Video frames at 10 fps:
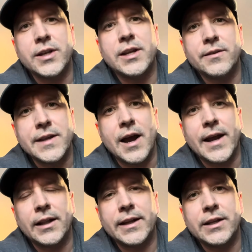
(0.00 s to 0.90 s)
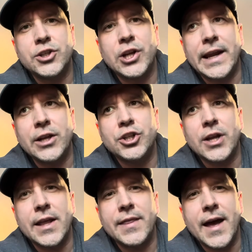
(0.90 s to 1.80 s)
hear the idling change,
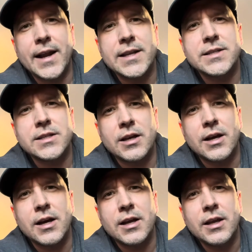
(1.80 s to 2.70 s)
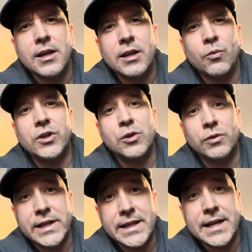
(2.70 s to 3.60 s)
and that is when you
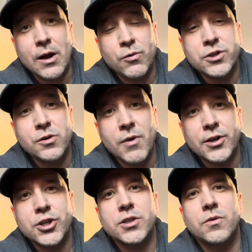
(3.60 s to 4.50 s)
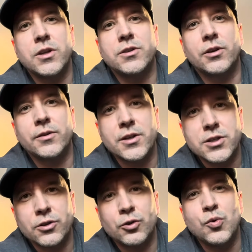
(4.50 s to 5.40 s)
lean it out too much. So you turn the
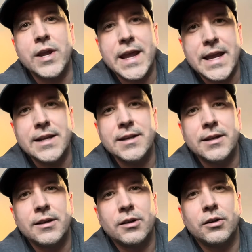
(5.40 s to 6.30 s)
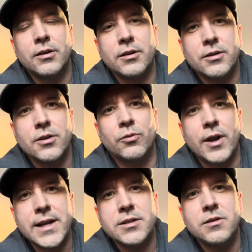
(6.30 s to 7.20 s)
screw in to the
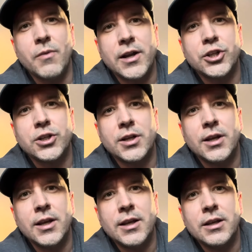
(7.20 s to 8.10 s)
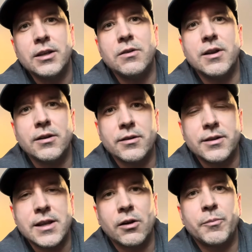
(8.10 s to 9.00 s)
right too much, you hear
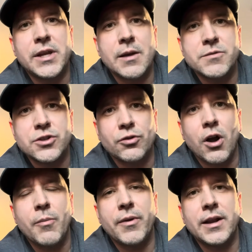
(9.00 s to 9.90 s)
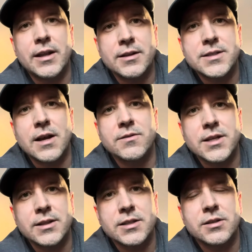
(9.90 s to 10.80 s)
the RPMs drop and it sounds
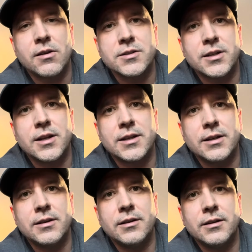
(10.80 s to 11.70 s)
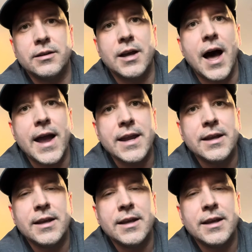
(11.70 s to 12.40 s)
like the saw is gonna die.